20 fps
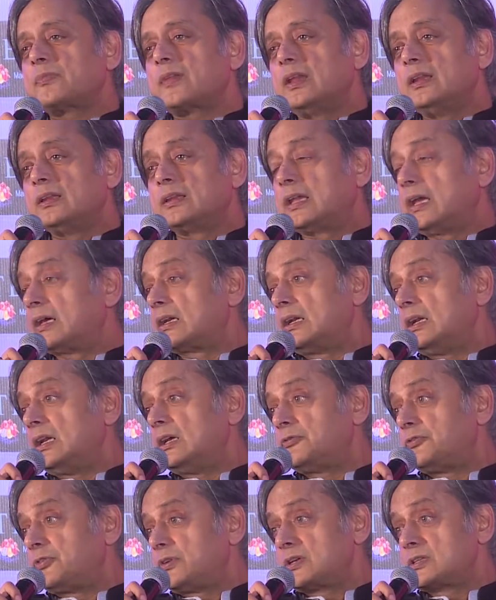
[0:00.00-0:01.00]
In
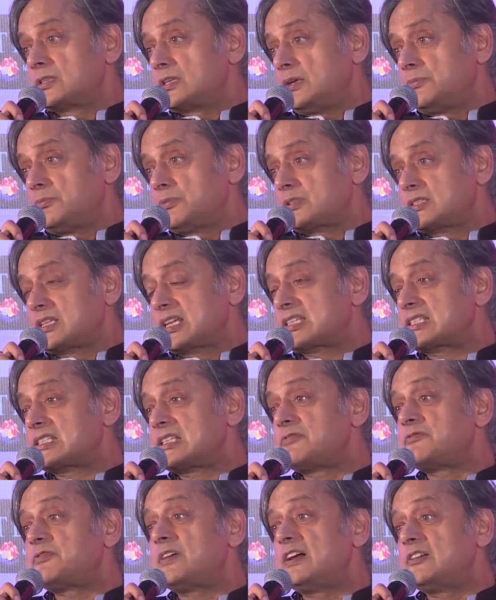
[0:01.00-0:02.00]
Kerala, for example,
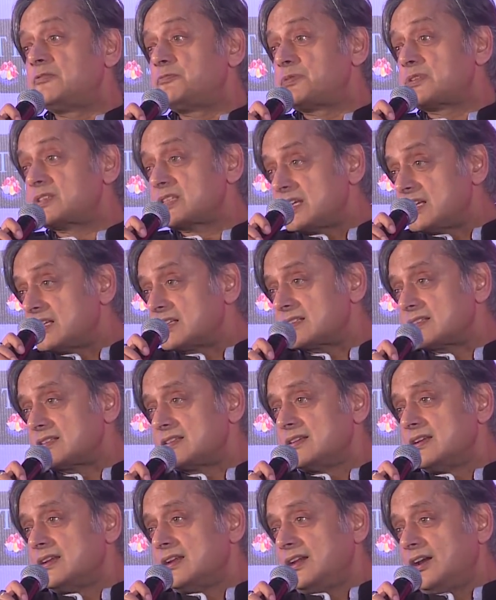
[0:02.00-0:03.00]
65%
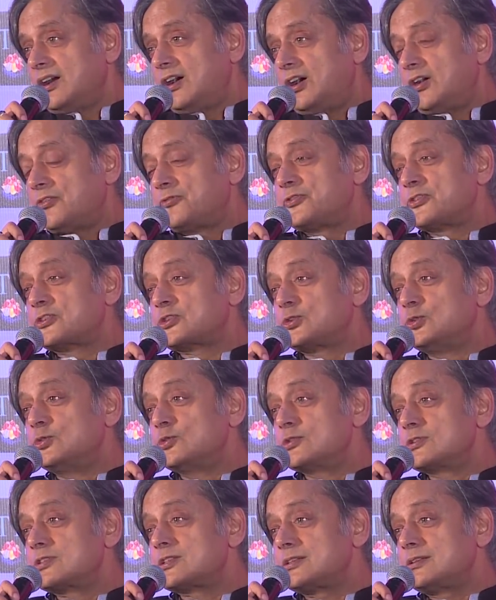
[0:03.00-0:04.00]
of the
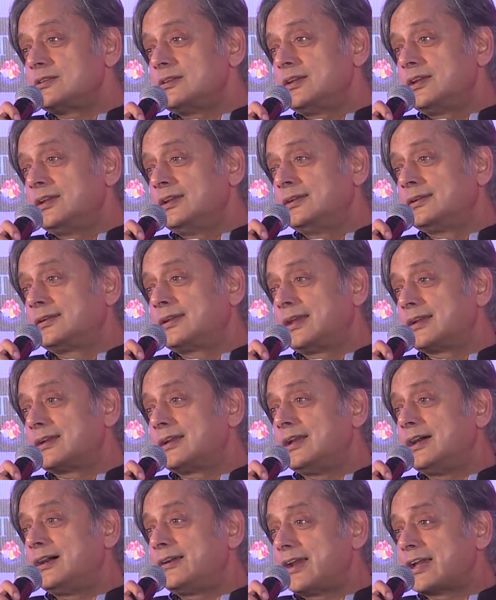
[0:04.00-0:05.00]
schools in
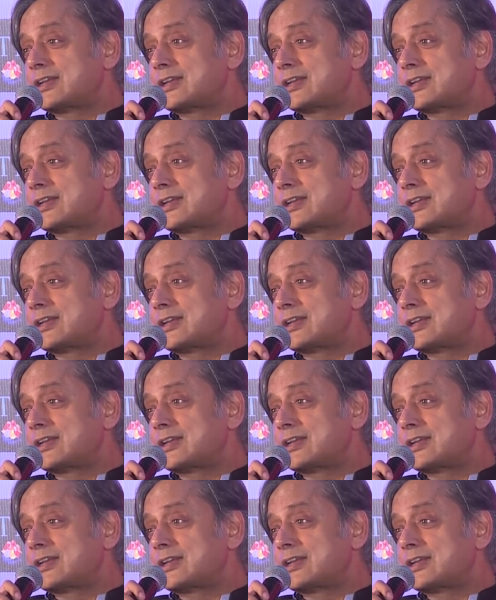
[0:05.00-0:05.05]
Kerala are